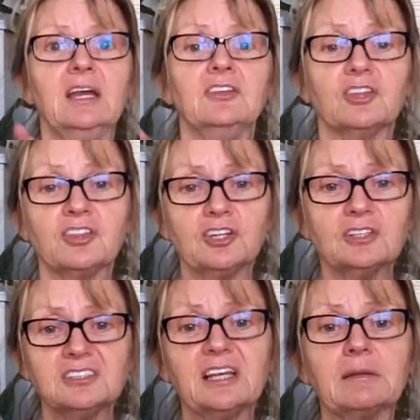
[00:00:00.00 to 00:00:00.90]
and the
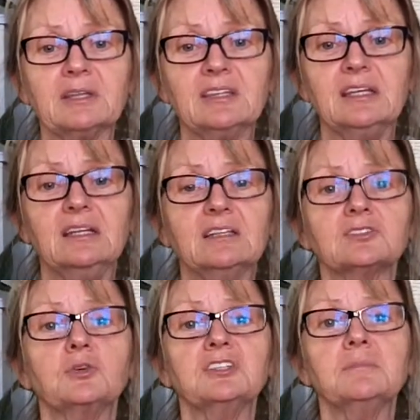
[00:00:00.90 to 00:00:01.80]
third segment then is
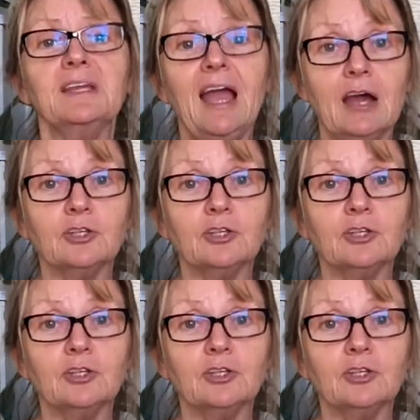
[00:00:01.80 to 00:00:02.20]
going to be how